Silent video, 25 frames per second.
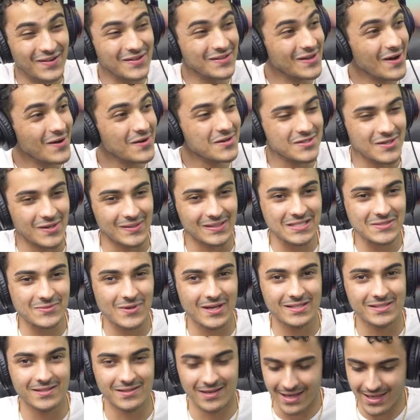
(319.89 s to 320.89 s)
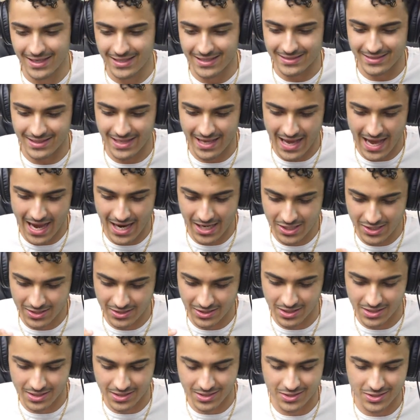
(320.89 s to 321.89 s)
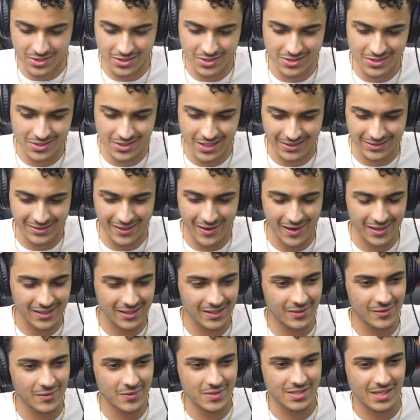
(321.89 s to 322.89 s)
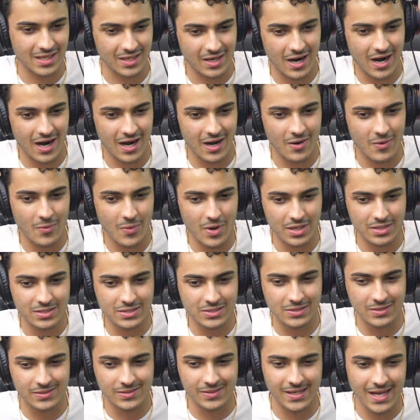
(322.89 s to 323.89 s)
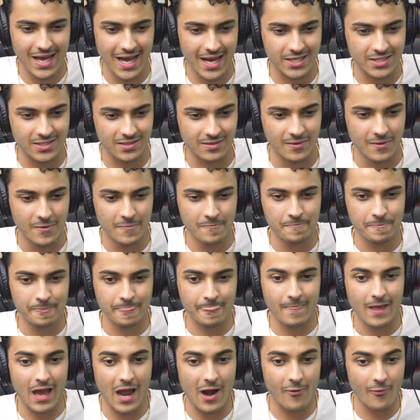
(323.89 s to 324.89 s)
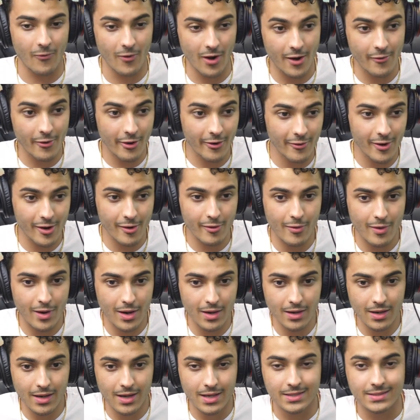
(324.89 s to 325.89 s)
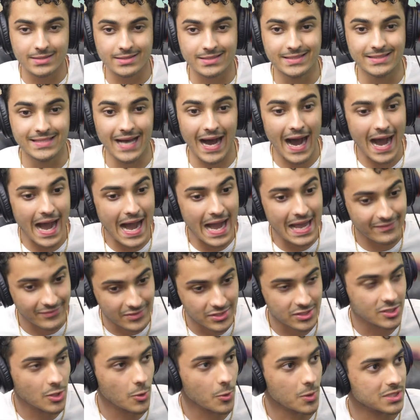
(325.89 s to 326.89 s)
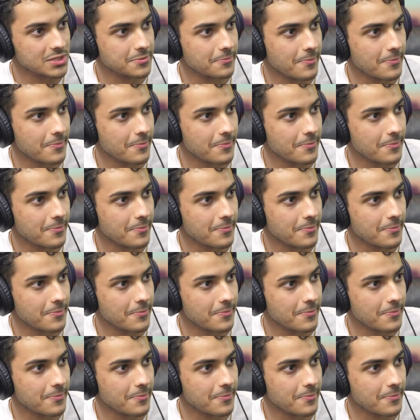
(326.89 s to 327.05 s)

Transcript: no joke. This is what I did. The director was like, "All right, 1, 2, 3, action." I run, dive into his